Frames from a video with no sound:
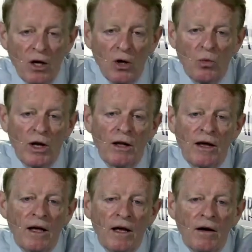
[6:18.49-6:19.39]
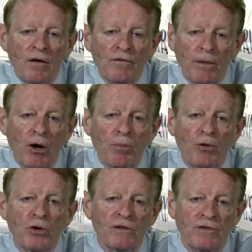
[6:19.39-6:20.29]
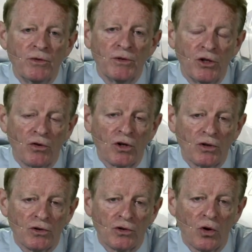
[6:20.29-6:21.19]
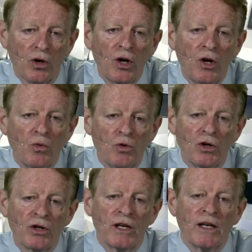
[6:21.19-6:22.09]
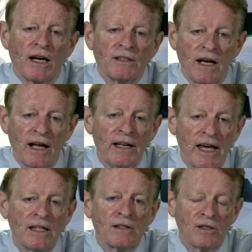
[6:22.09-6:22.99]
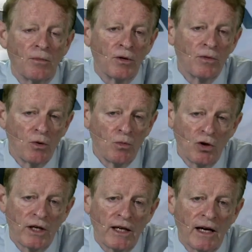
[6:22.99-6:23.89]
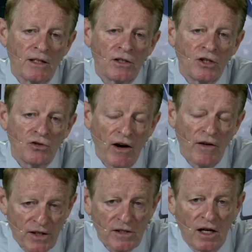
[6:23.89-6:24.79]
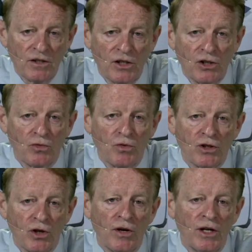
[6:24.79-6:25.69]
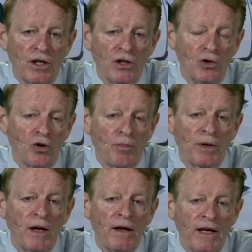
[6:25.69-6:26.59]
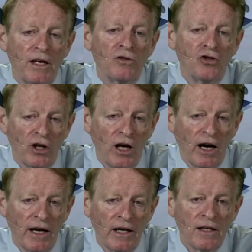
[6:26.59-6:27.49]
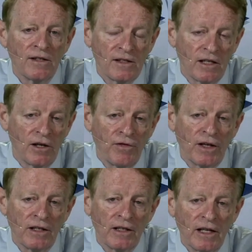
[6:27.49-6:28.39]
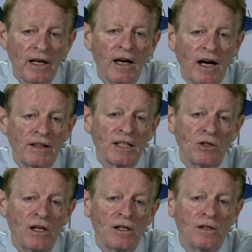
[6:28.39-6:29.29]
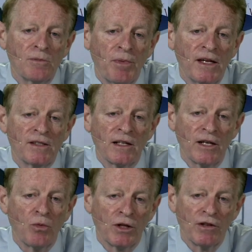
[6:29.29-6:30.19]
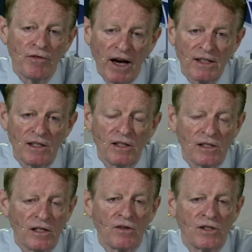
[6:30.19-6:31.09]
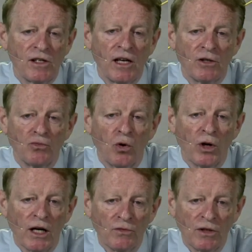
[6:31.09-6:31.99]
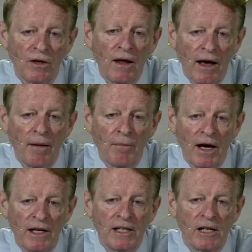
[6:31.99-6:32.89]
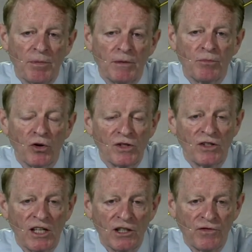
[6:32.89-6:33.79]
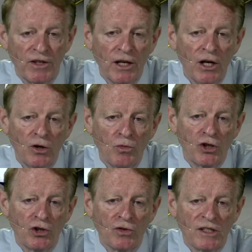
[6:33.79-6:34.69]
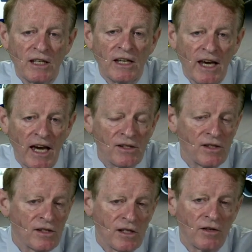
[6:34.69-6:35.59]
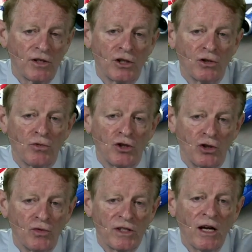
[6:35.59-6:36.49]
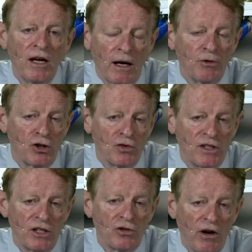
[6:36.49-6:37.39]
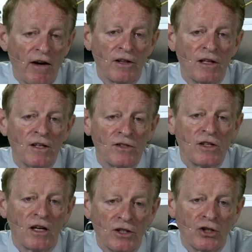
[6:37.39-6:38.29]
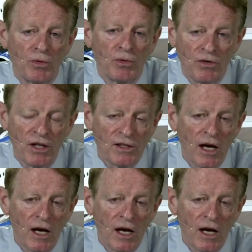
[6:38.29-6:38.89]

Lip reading: Well, from our point of view in Eurocontrol, we're looking at a late summer. We're looking at traffic starting to return in Europe in July significantly. And that is basically when the vaccine starts to get rolled out a little bit more successfully. We should see cases starting to reduce, and we should see travel starting to increase.